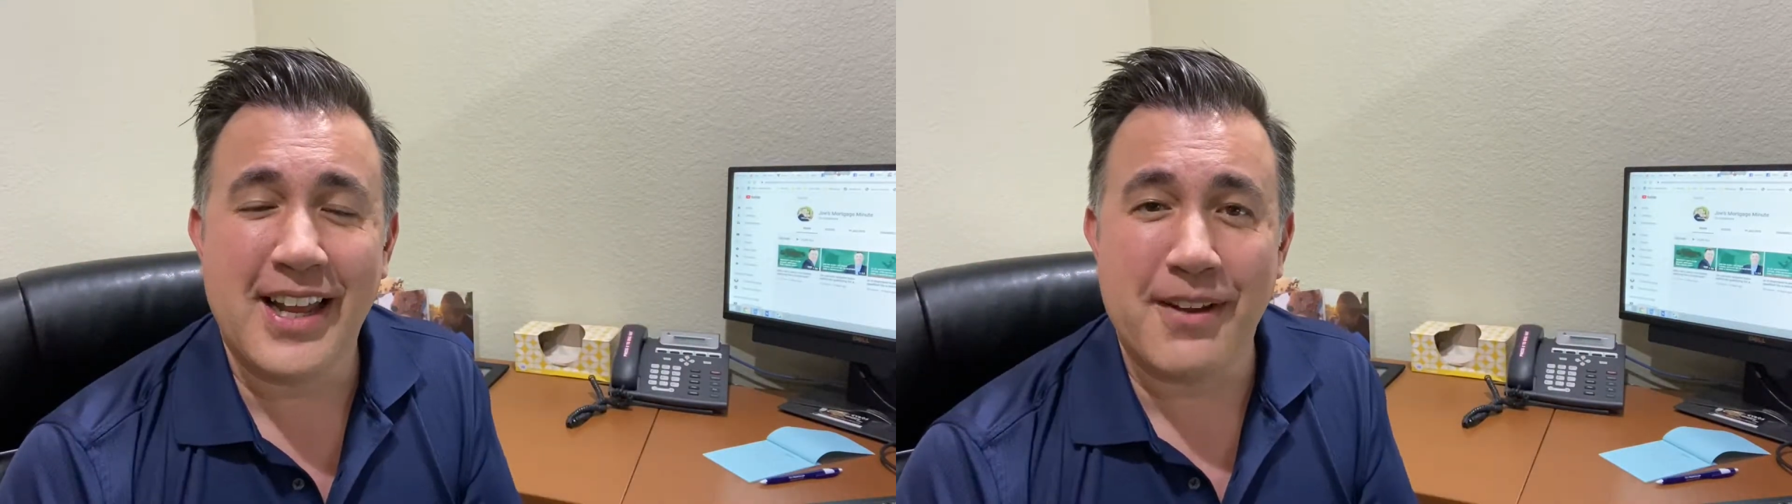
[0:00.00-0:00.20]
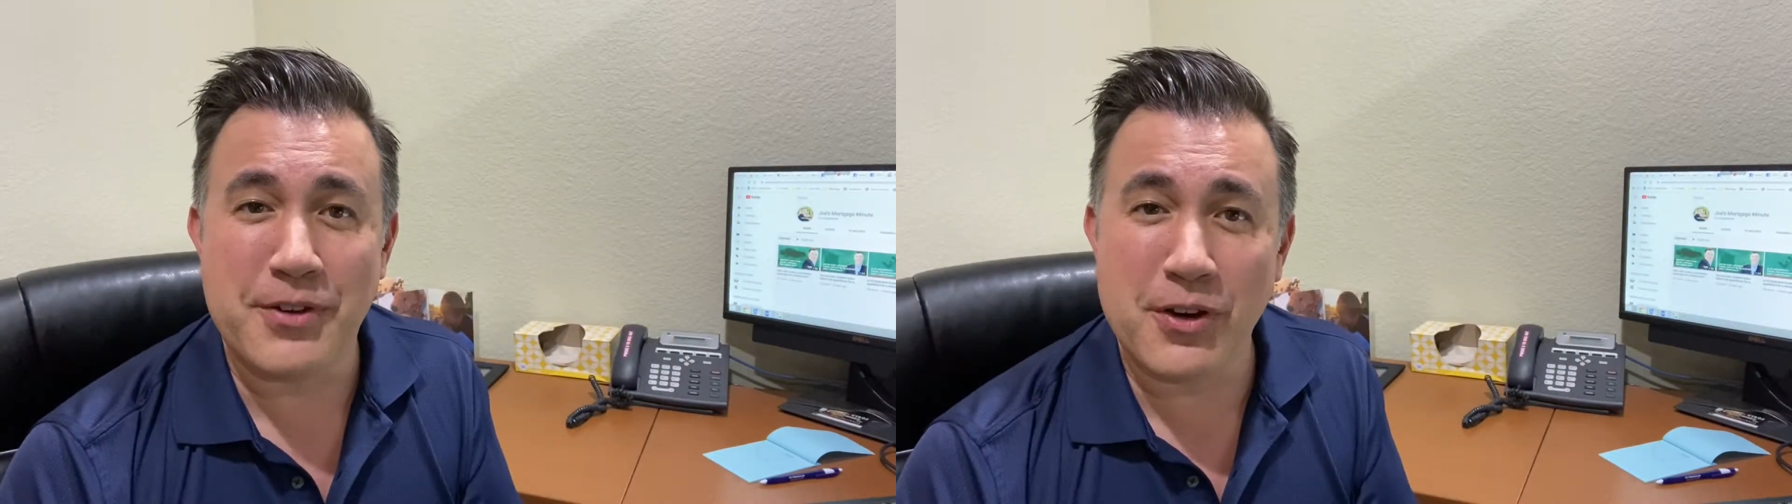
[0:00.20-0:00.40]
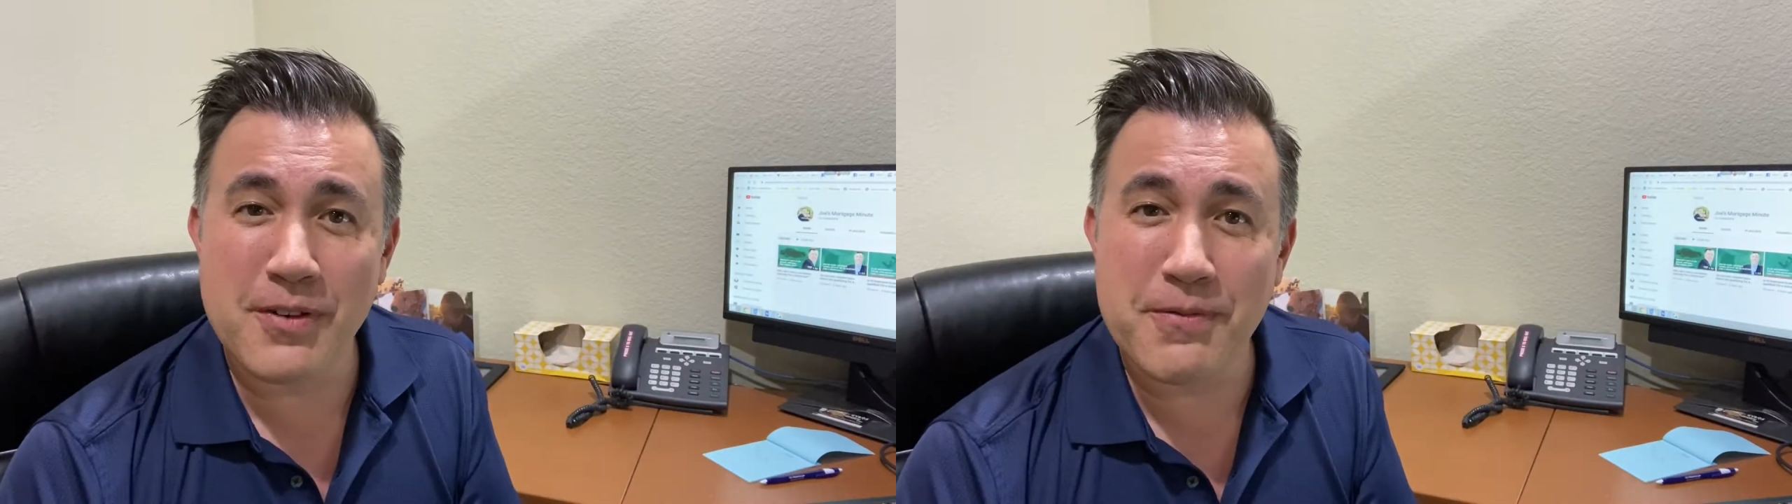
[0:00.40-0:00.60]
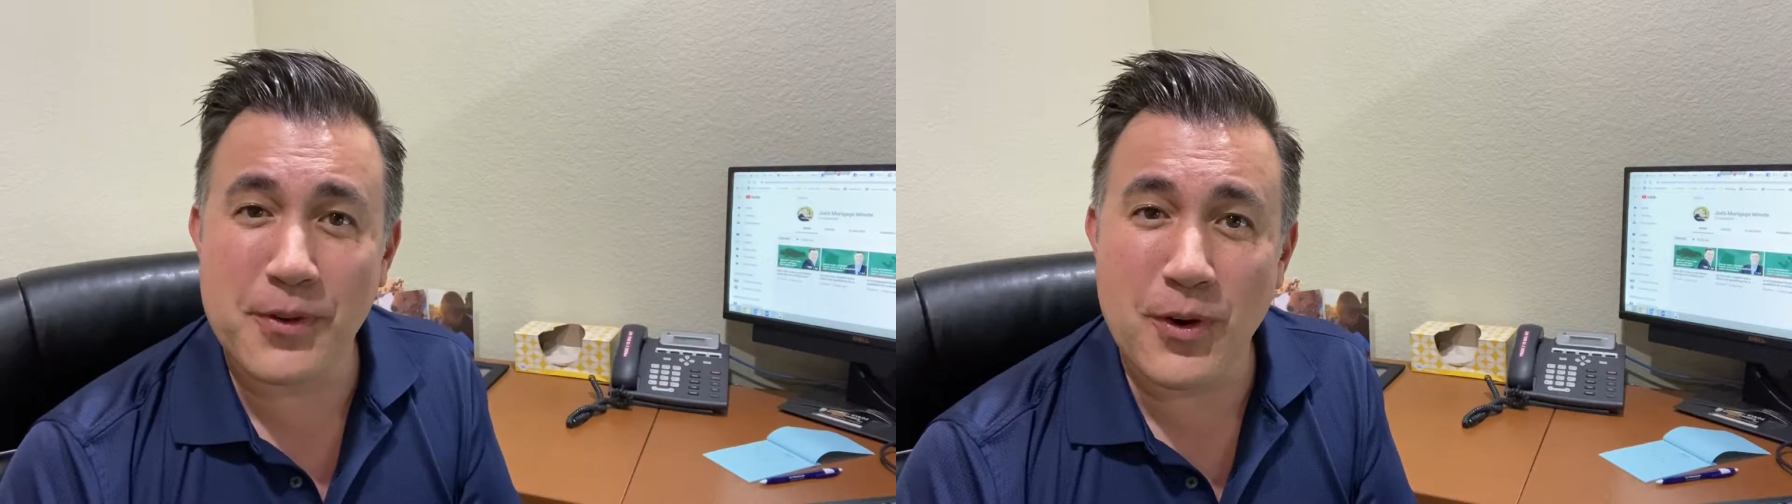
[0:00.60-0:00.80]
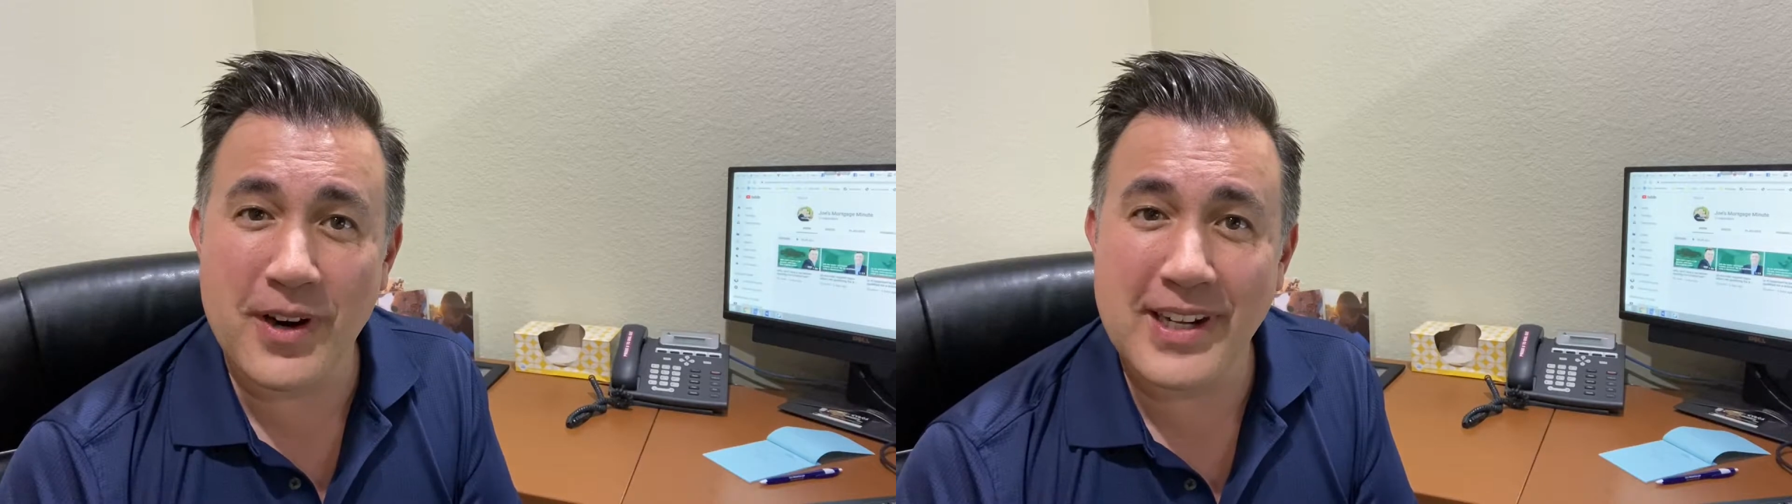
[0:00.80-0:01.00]
If you're in
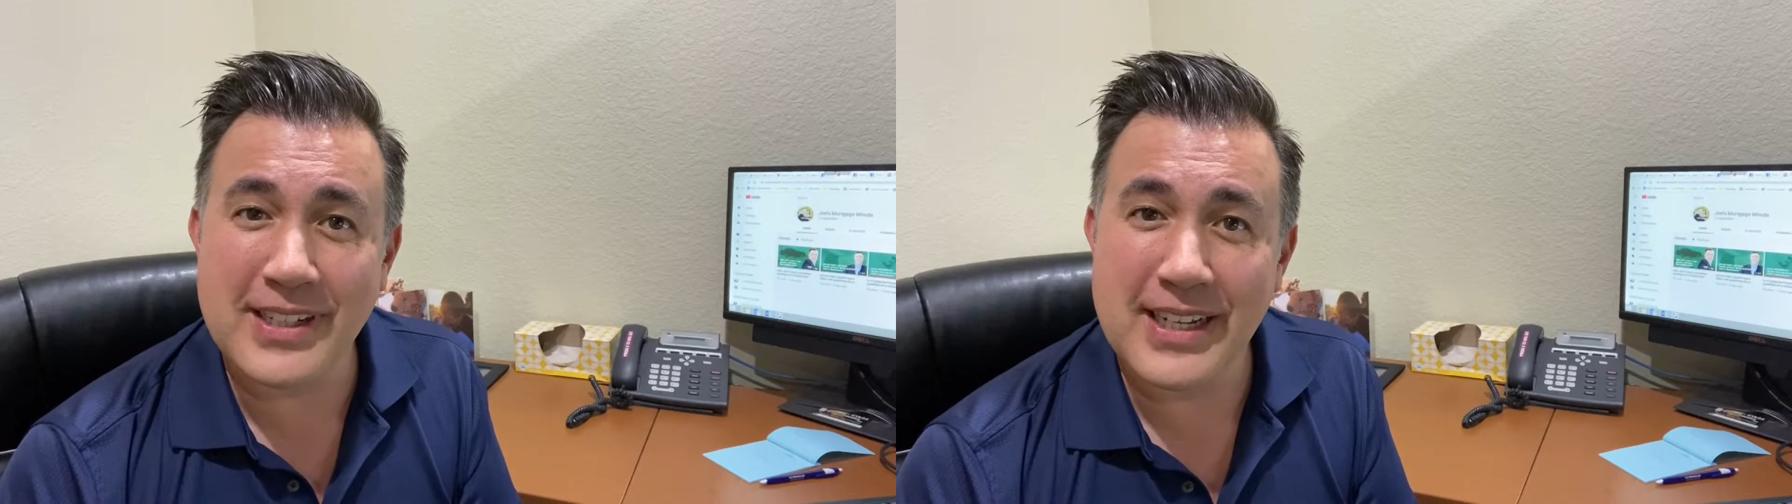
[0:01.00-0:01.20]
Florida